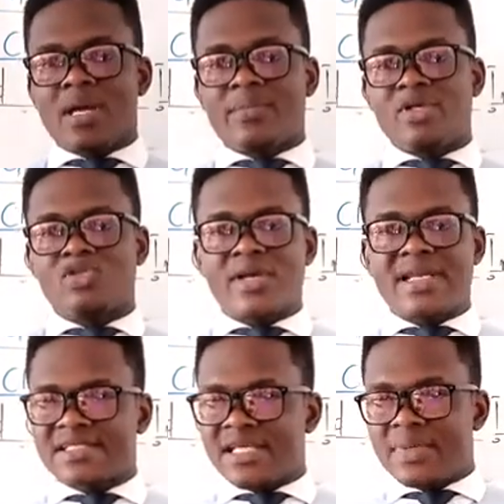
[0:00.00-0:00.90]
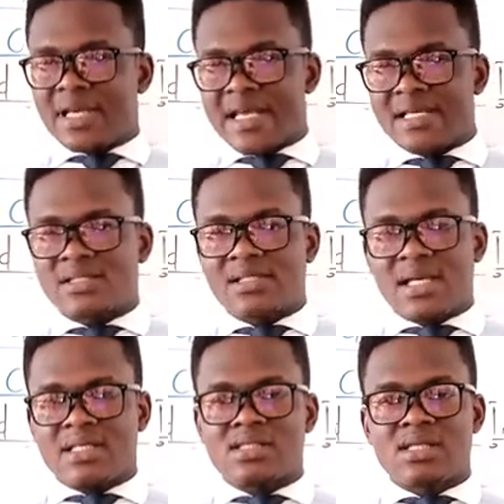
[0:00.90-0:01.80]
between siblings,
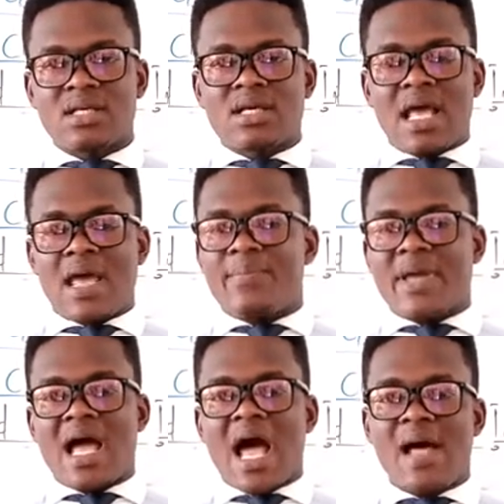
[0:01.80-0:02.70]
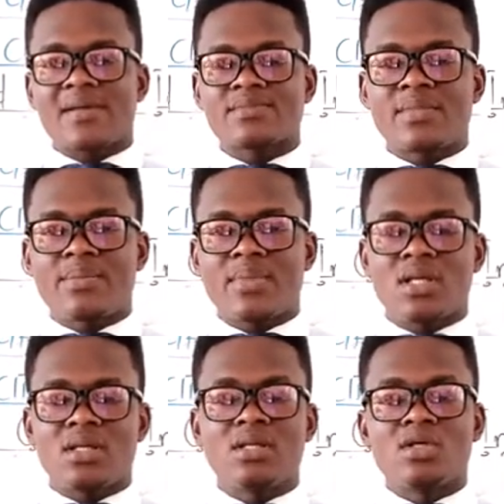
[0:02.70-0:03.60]
and perhaps
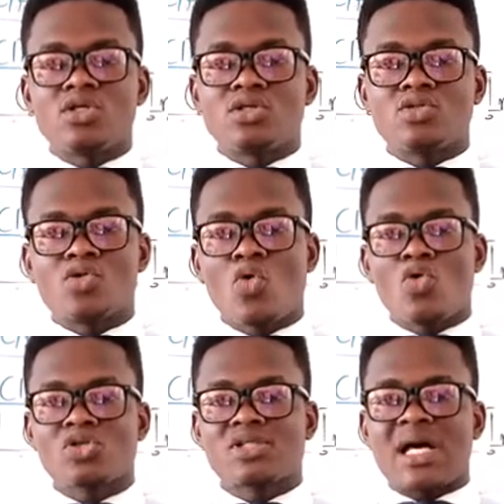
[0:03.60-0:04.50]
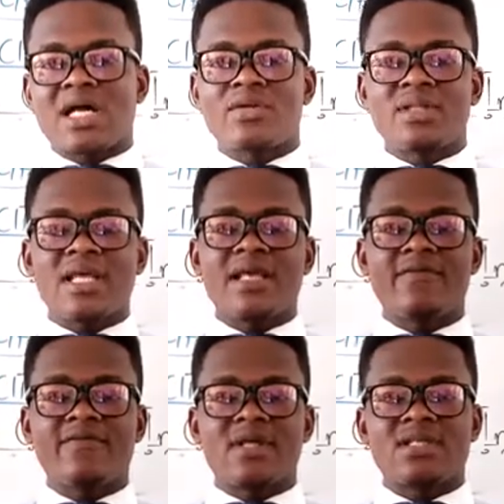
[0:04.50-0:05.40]
maybe those that you
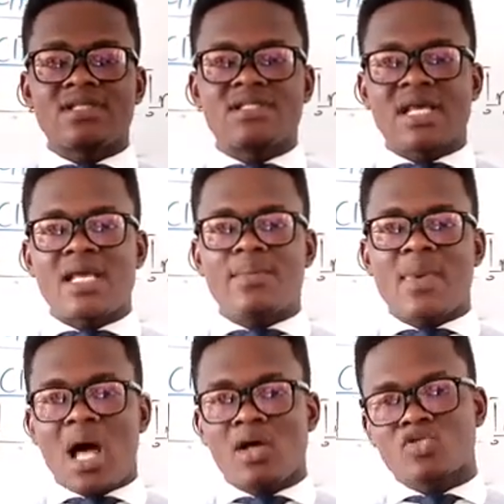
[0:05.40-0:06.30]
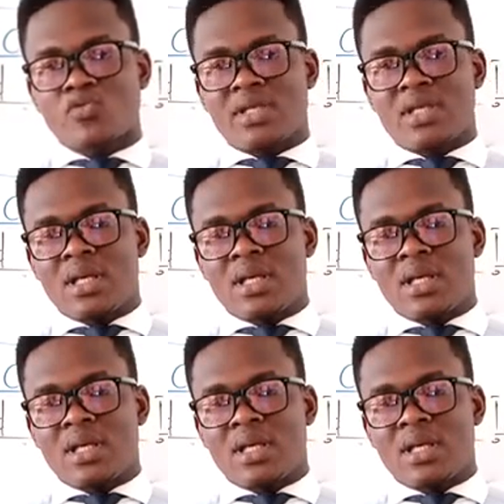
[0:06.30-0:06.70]
live in the same house with,